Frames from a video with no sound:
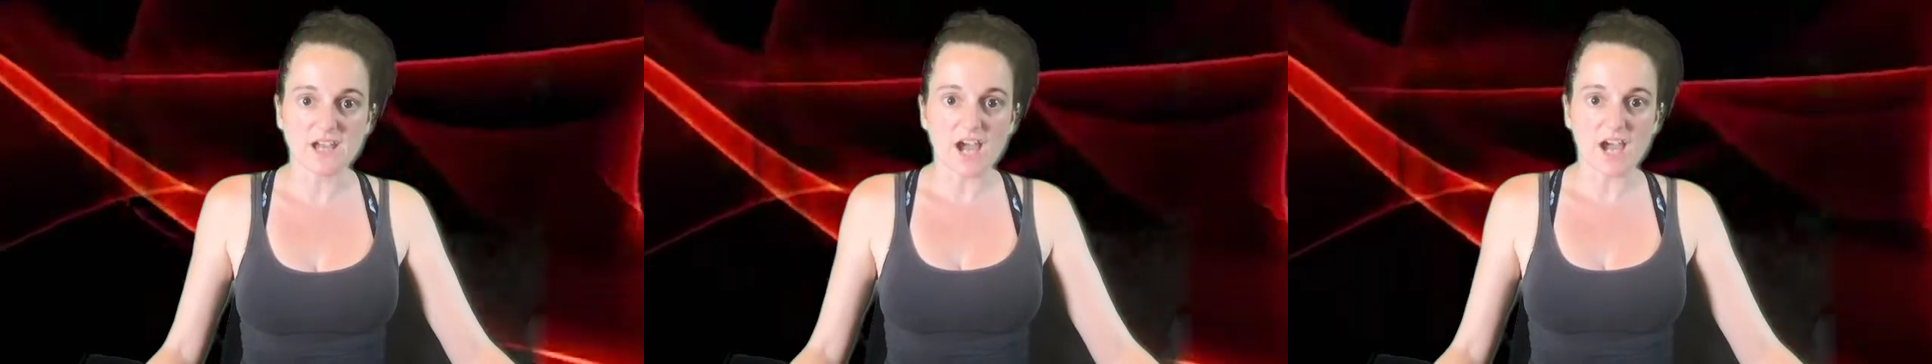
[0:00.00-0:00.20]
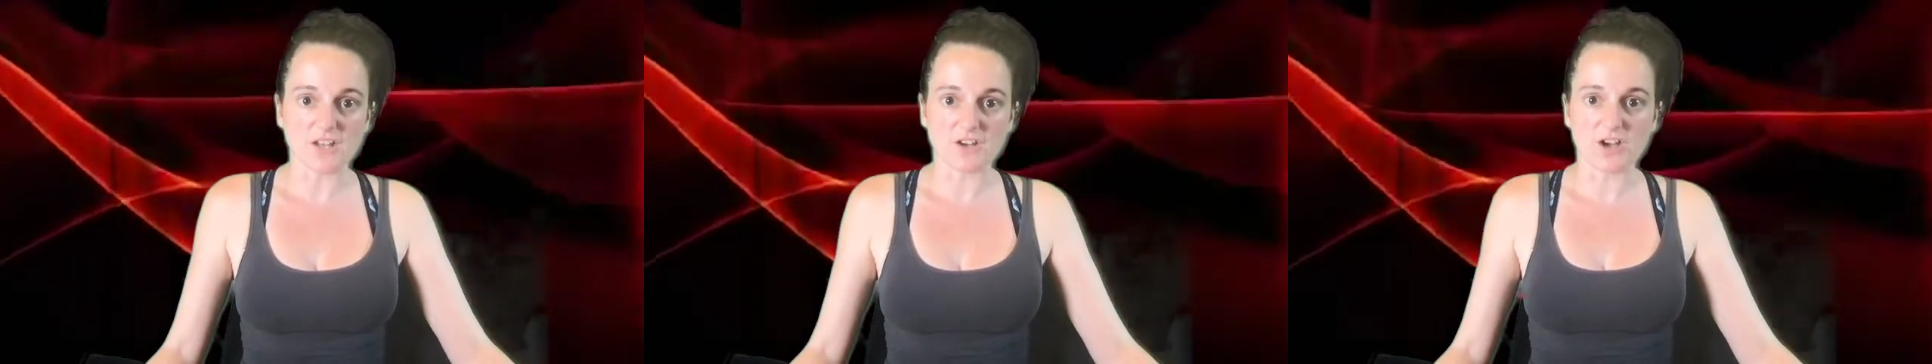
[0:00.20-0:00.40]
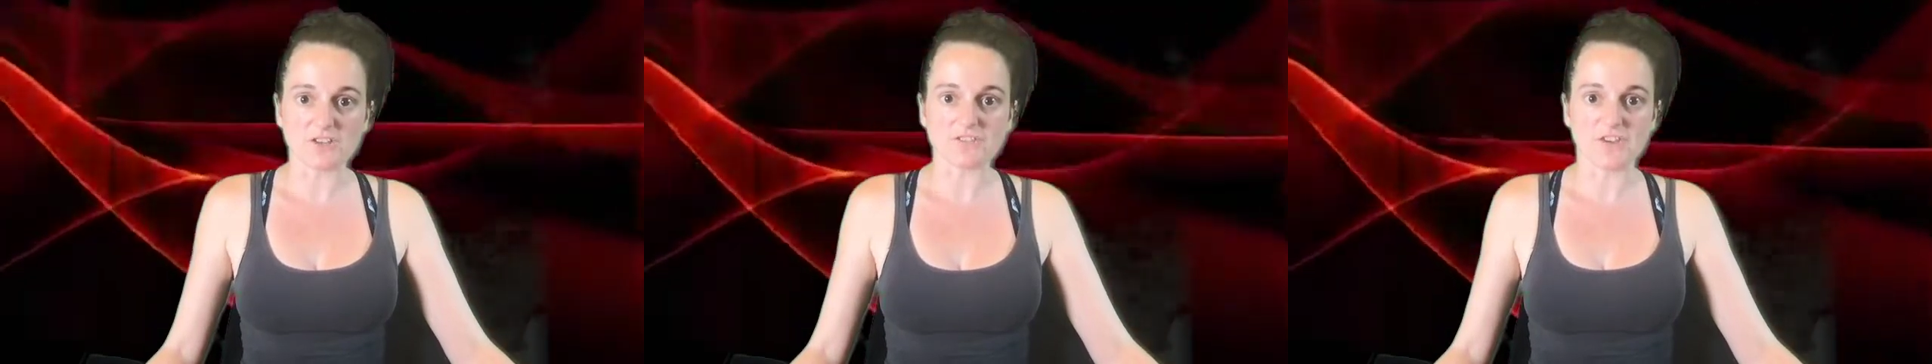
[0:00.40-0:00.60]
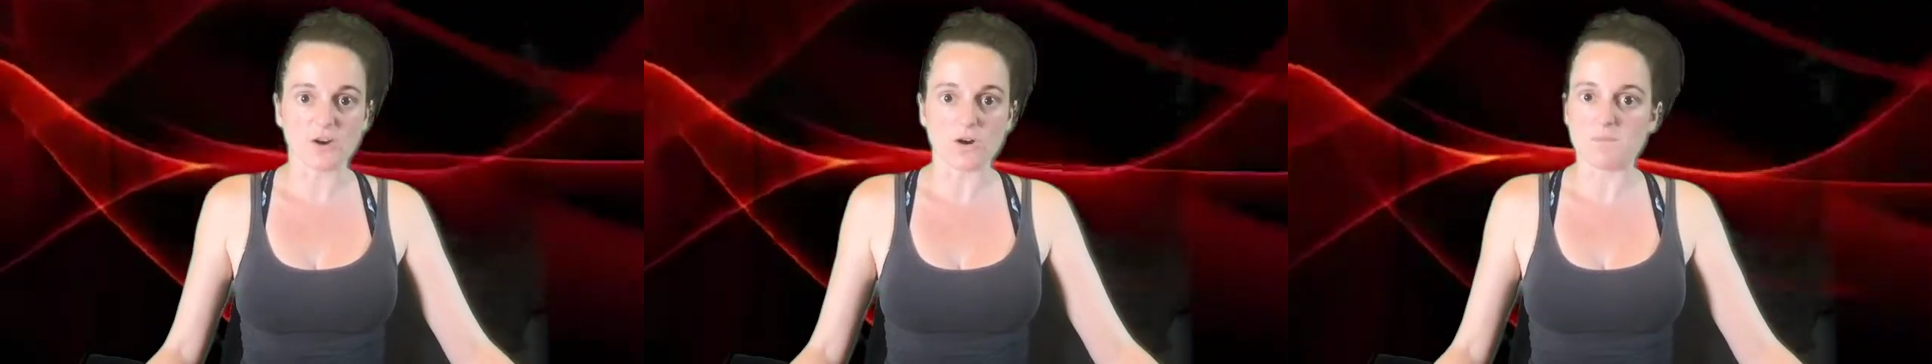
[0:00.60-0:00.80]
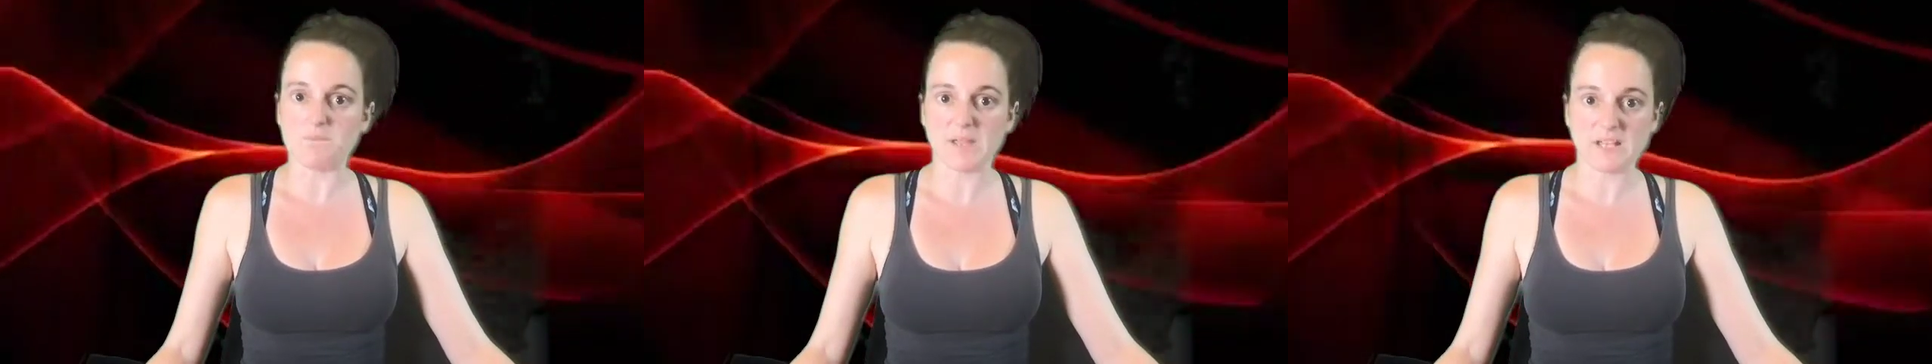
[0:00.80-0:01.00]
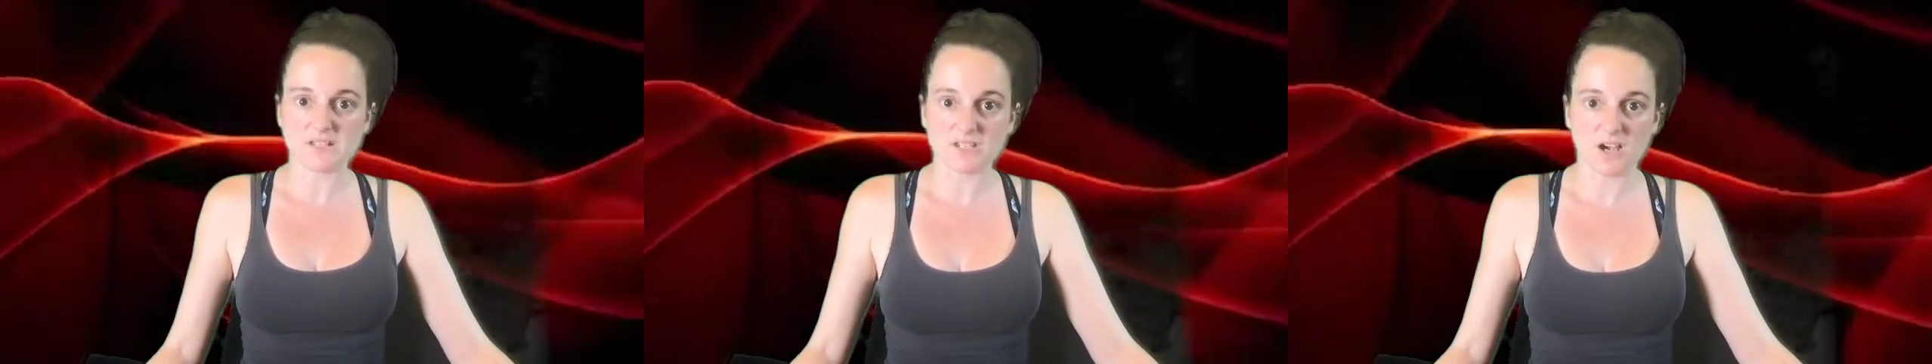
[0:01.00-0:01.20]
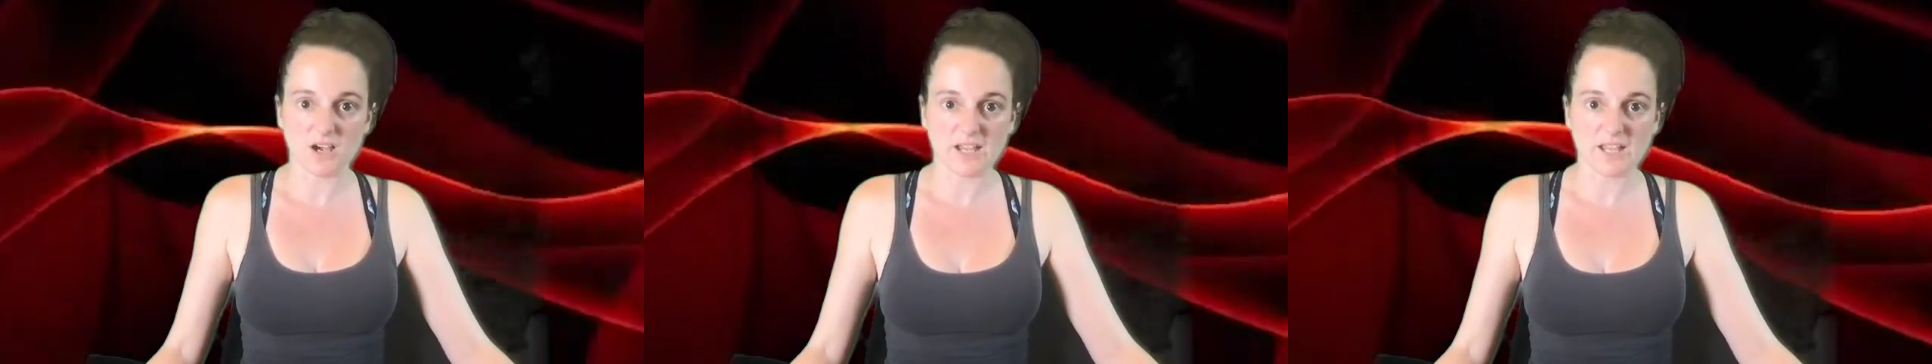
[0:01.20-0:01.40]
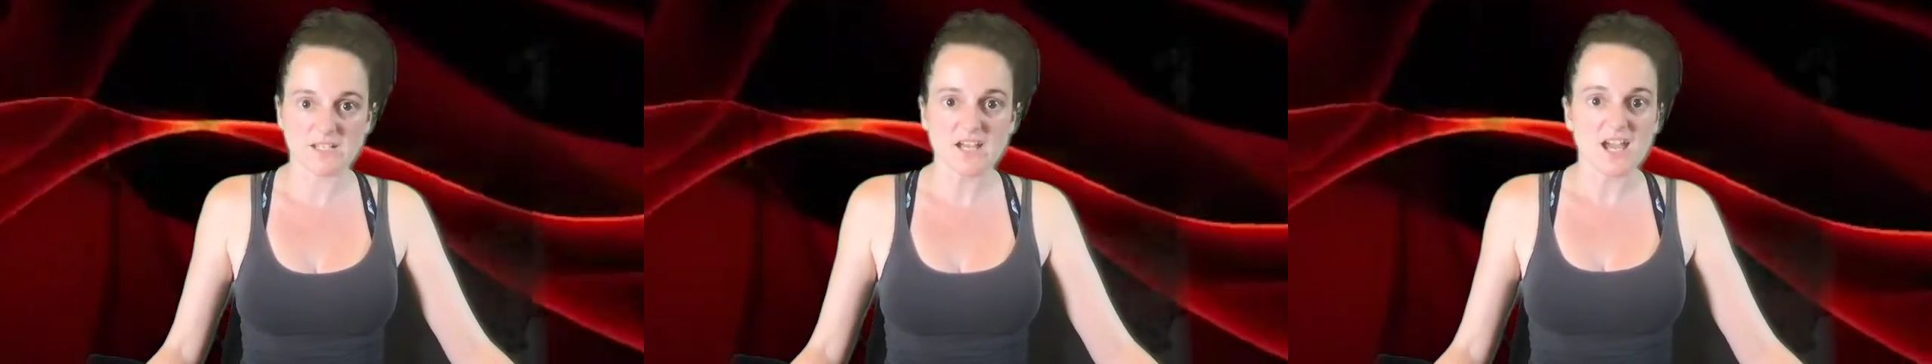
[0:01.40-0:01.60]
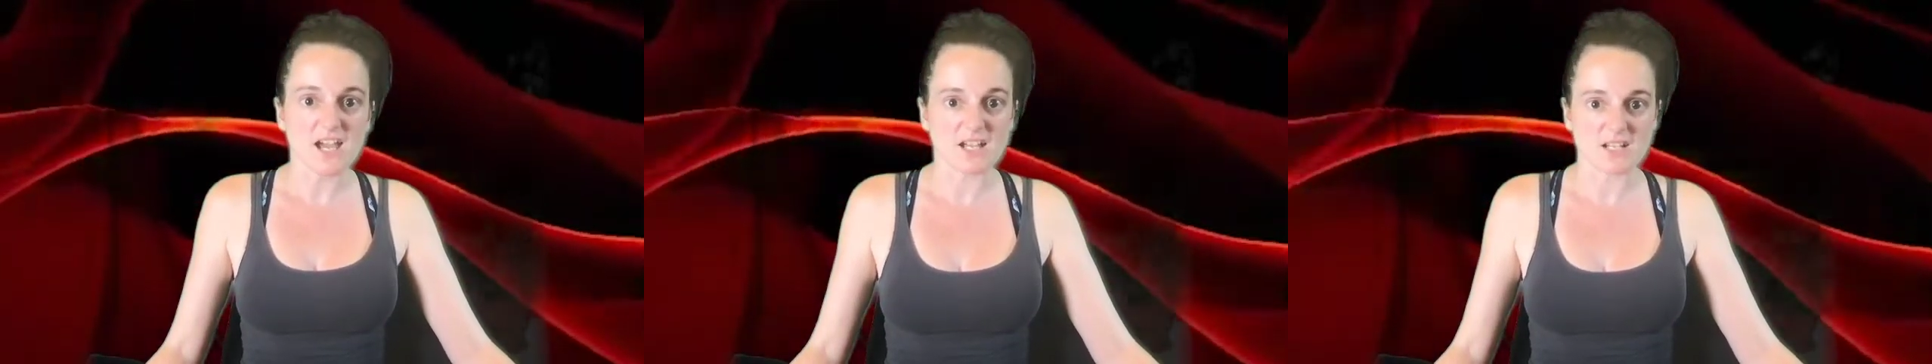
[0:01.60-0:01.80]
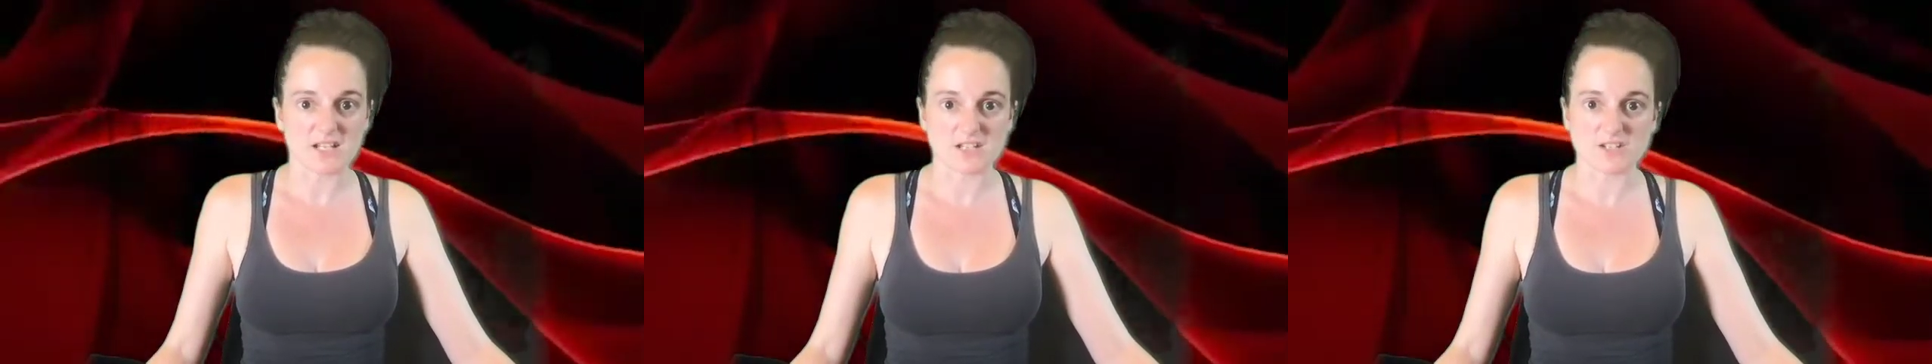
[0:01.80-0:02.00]
and I felt a bit tired
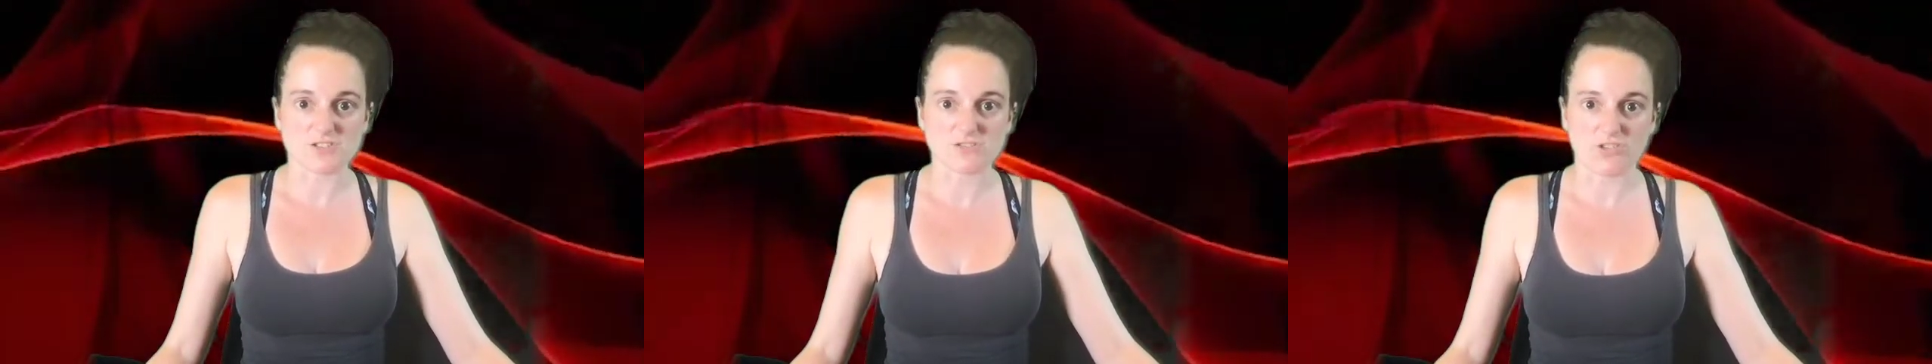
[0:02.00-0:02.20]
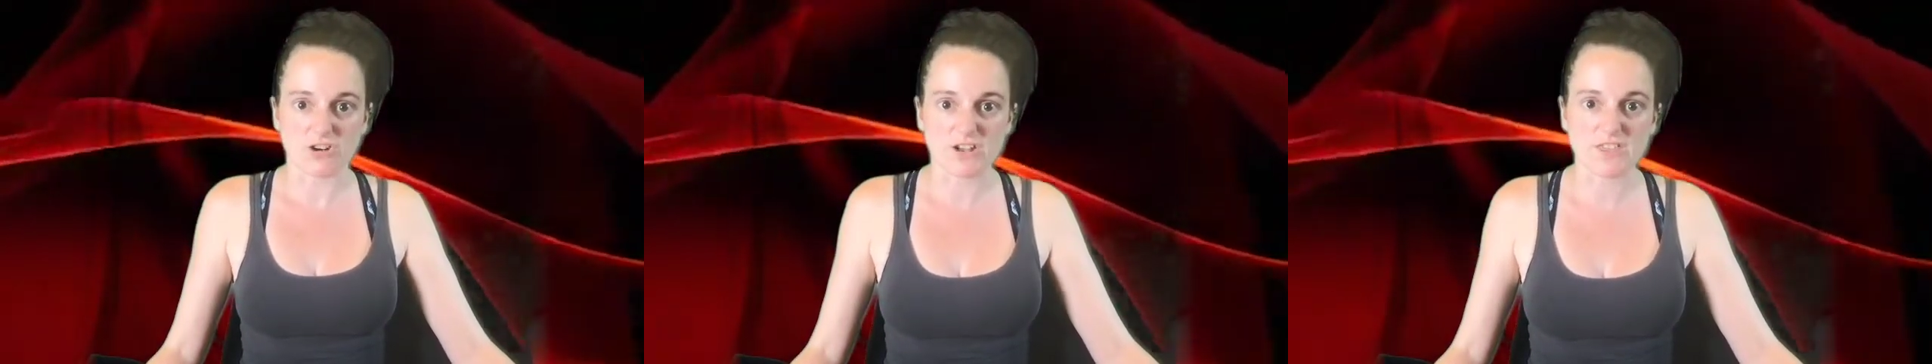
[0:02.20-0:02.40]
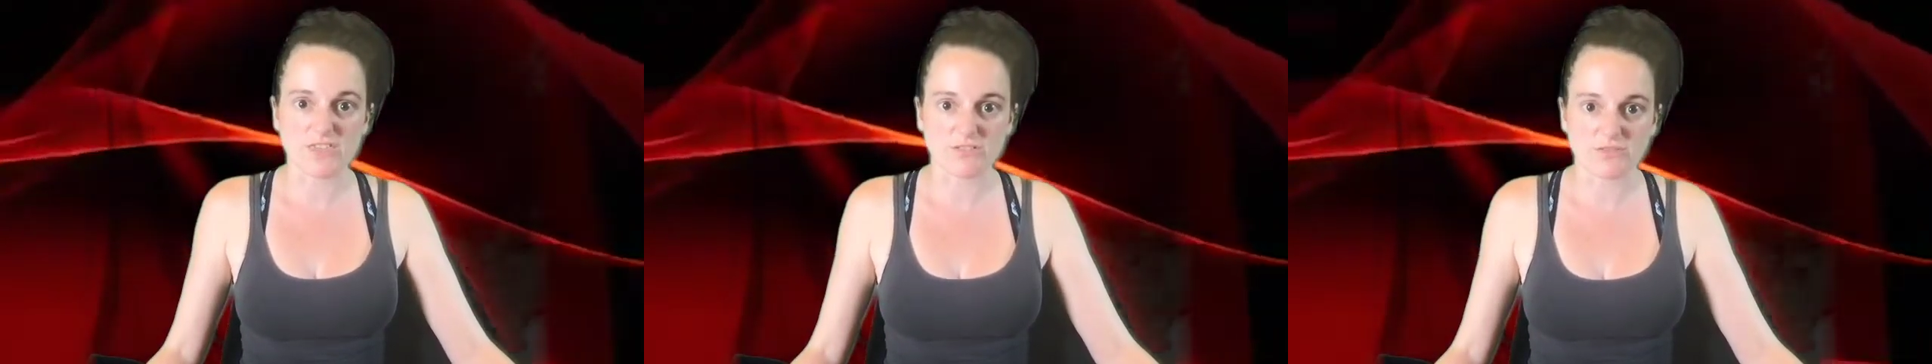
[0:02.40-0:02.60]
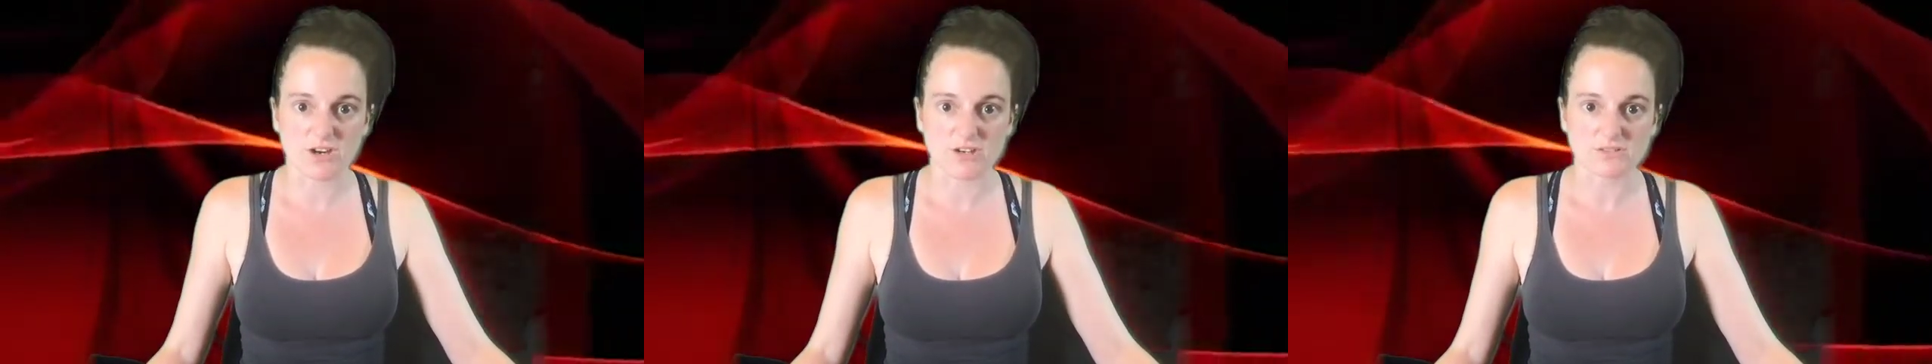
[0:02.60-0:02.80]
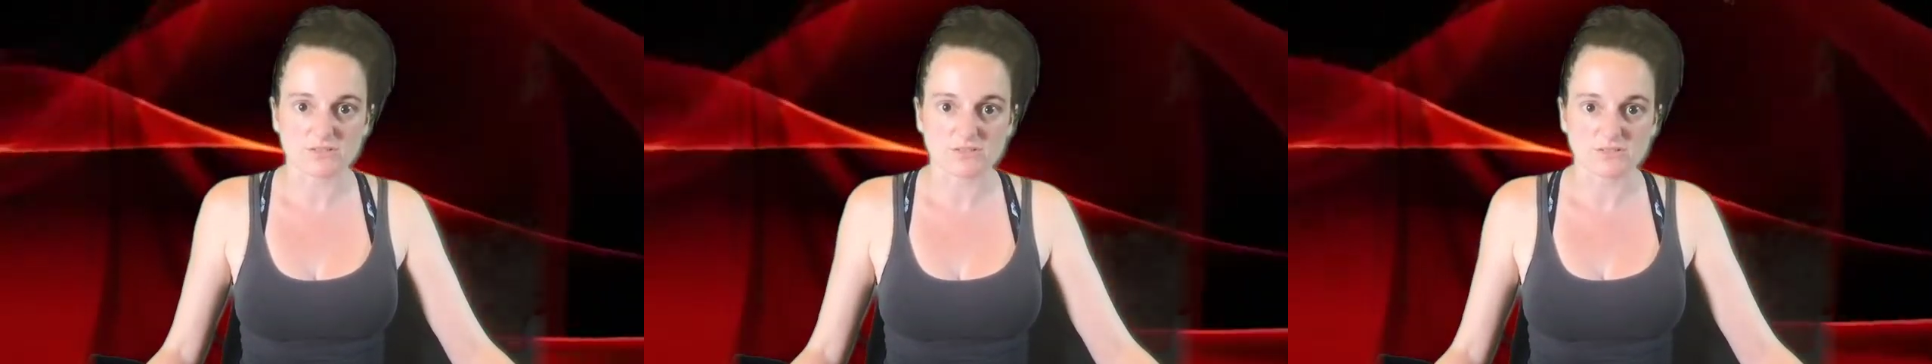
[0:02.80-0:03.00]
and had a dry throat.